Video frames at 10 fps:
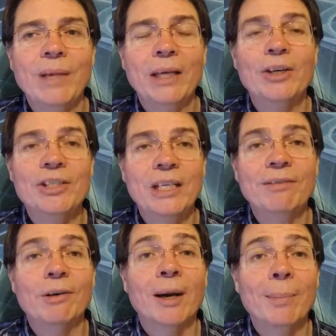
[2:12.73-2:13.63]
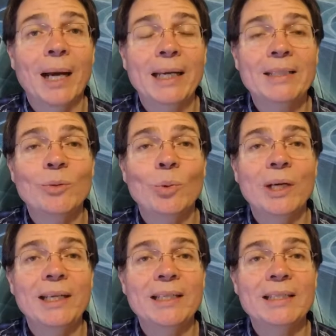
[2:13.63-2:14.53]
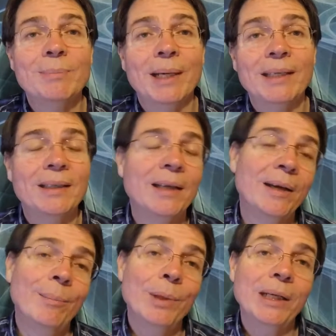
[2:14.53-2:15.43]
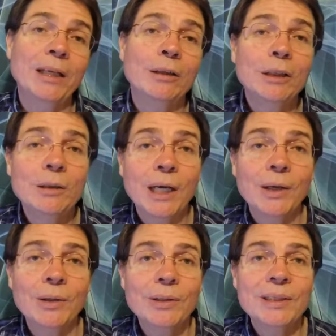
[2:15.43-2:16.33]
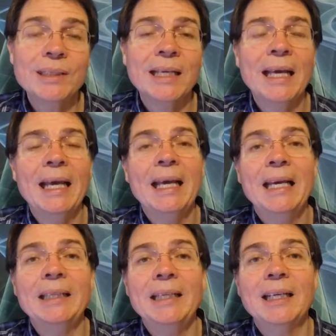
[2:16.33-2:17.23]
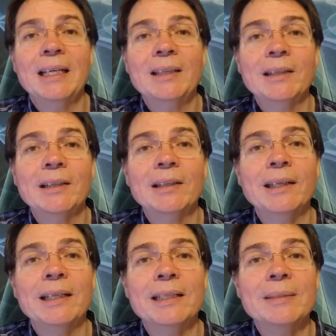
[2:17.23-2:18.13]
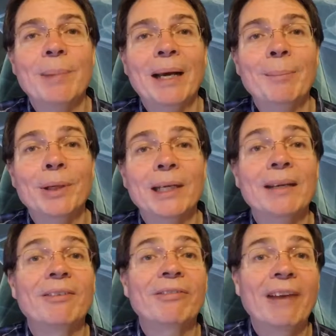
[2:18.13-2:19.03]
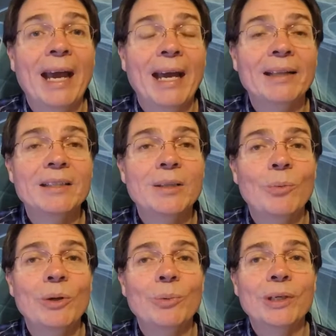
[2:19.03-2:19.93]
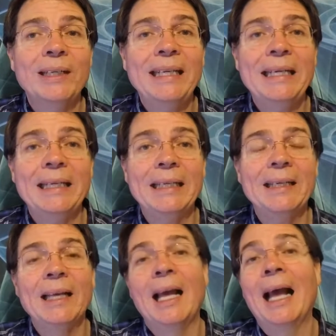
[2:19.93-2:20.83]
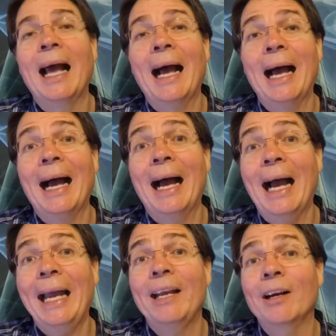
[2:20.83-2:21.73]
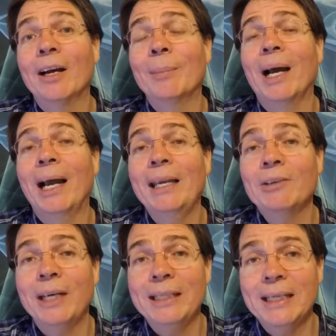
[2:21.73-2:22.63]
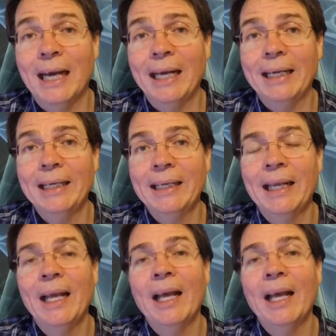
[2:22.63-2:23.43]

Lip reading: energy for our bodies. One is by burning glucose, and the other is by burning fat. So when we're eating a high carbohydrate diet,